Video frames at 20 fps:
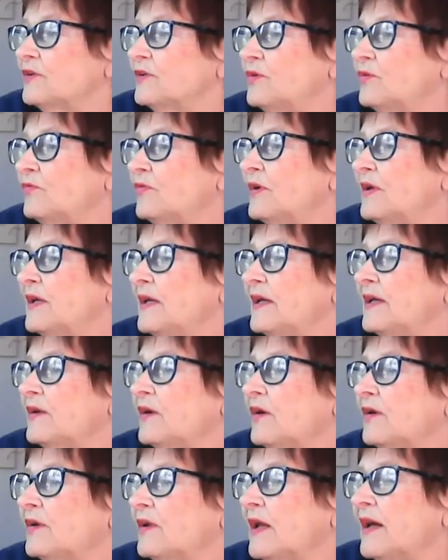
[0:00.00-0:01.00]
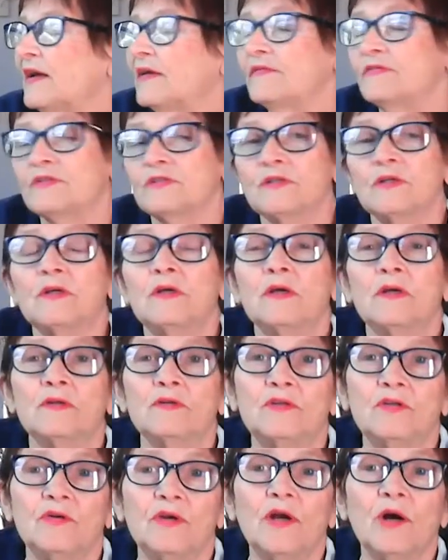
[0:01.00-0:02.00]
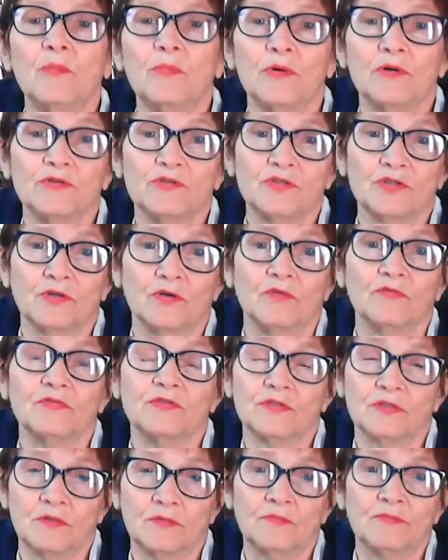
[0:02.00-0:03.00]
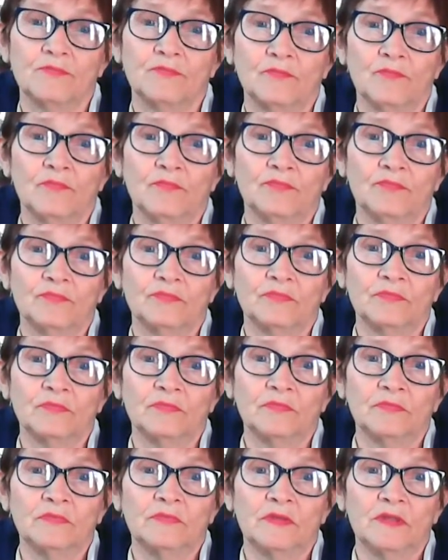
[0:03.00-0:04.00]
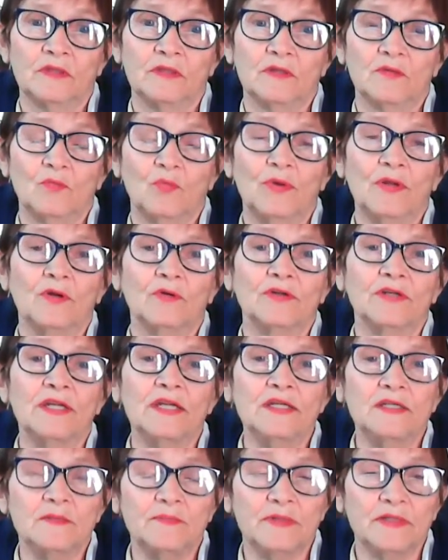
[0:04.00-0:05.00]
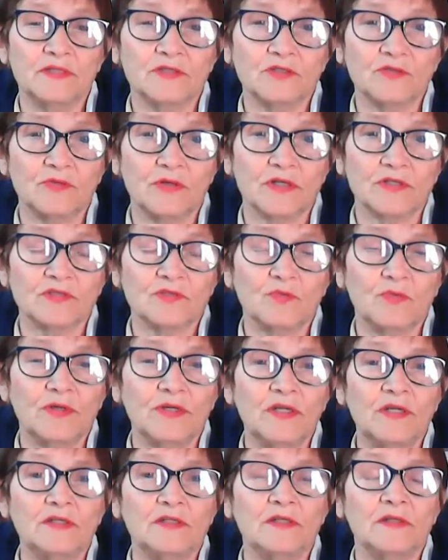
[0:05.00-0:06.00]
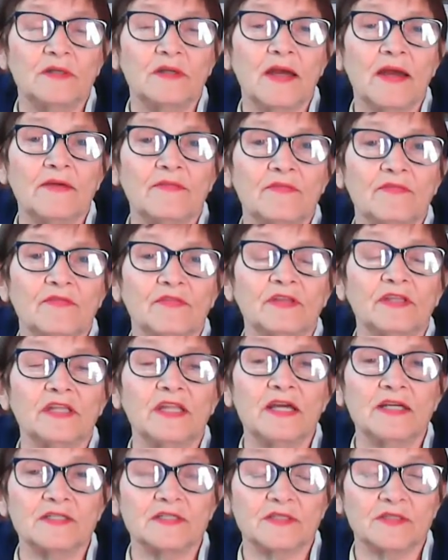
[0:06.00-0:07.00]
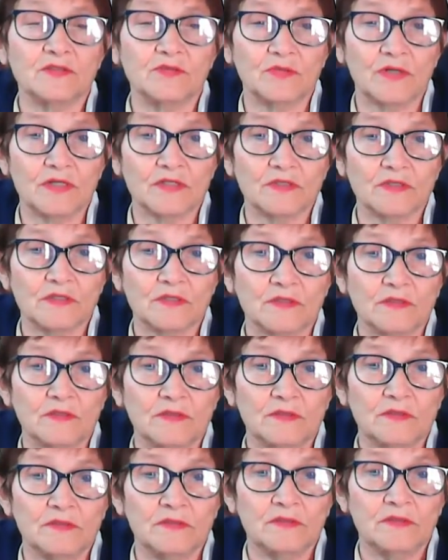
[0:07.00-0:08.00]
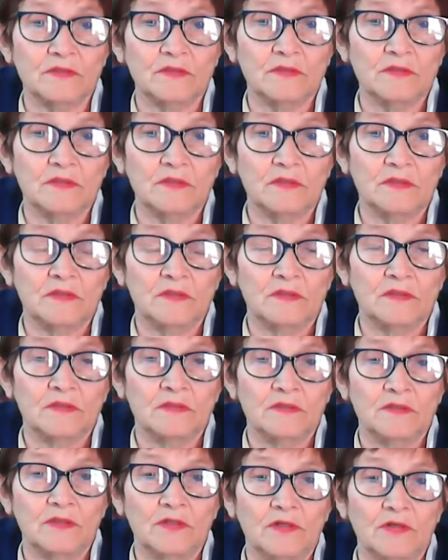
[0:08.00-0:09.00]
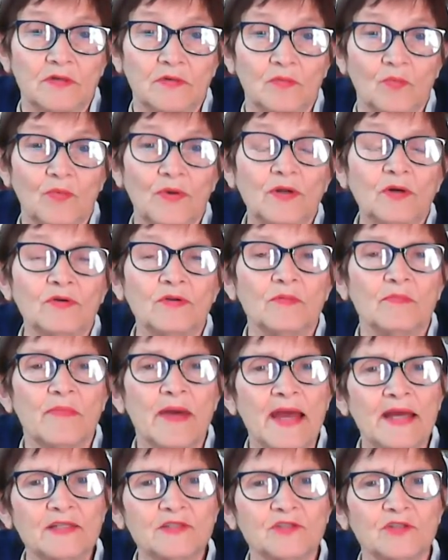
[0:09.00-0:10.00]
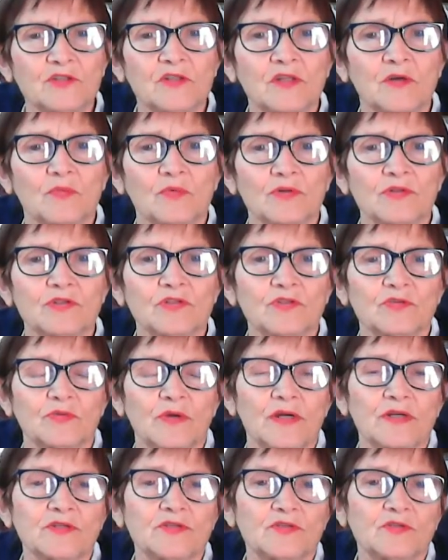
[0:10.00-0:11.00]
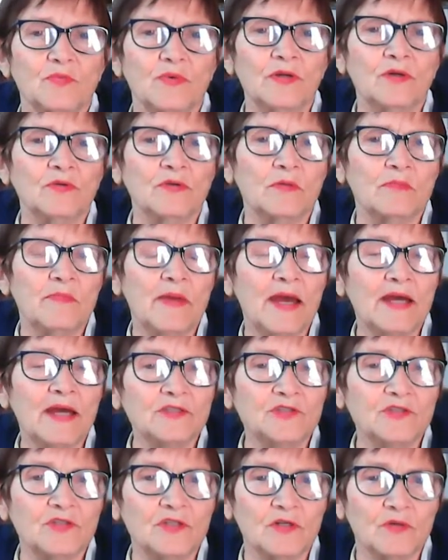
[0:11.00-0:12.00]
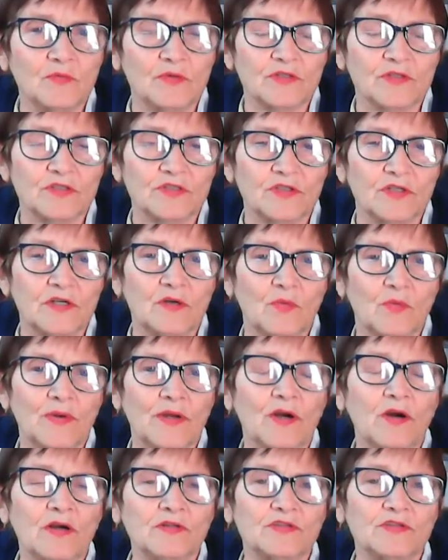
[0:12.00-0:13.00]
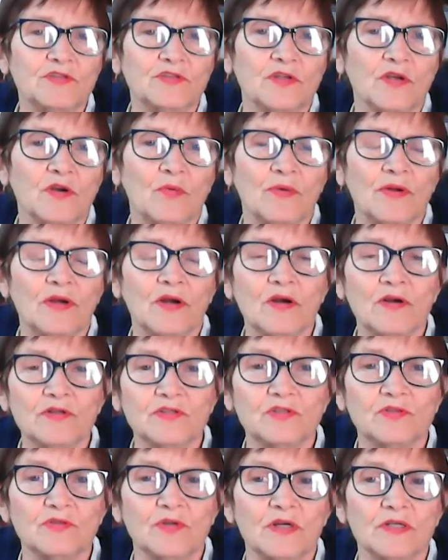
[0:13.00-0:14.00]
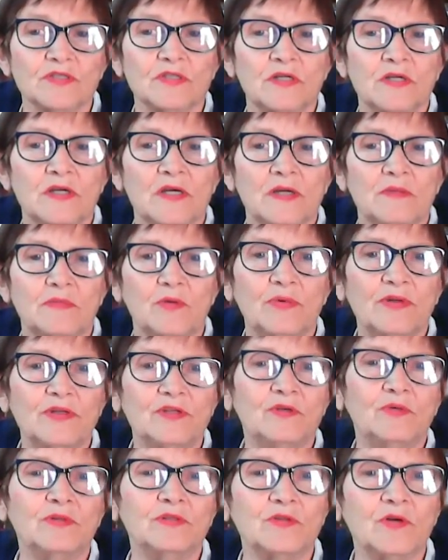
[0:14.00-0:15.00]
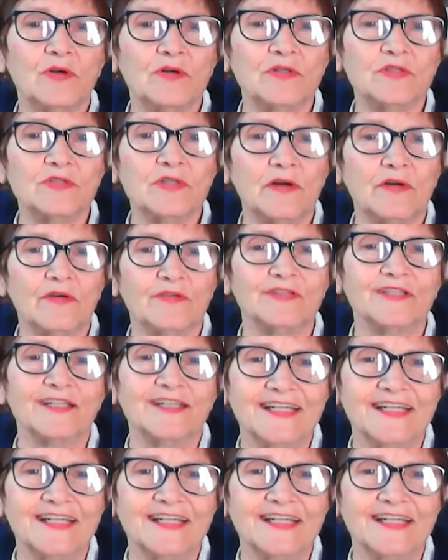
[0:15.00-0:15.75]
do in our lives to help ourselves. We don't need to be stressed. We need to have less stress. We don't imagine that we're stressed. We don't imagine that we're sick. We are sick. We are stressed. But we do it to ourselves